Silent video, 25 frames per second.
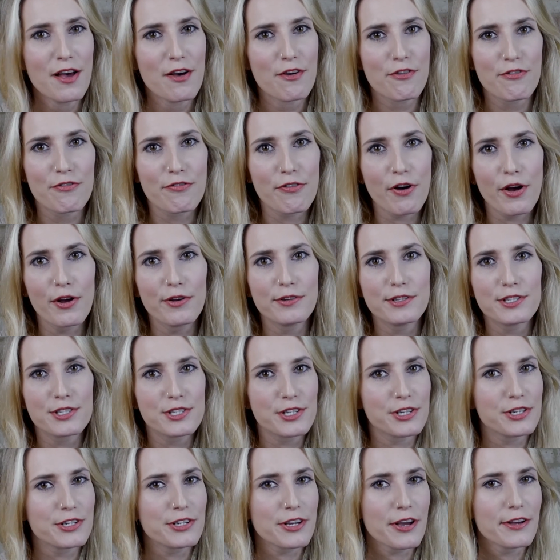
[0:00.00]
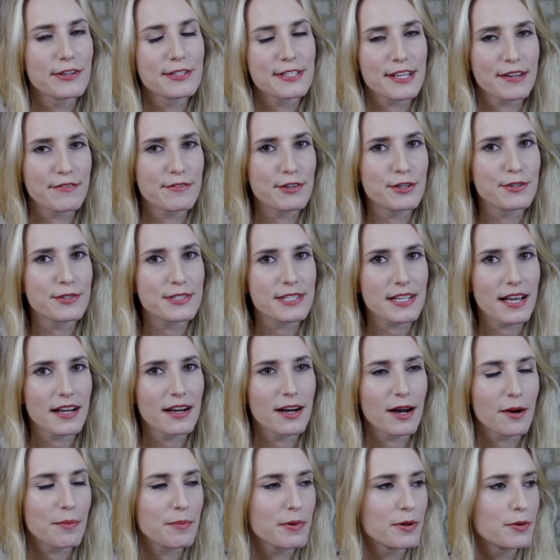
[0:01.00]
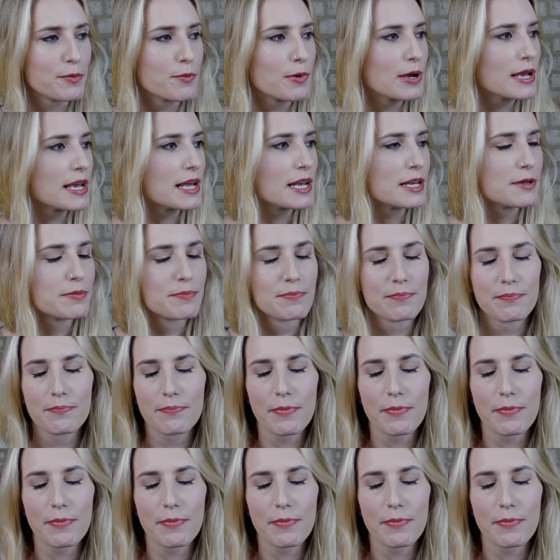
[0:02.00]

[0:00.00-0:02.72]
faux studios have you set up in weird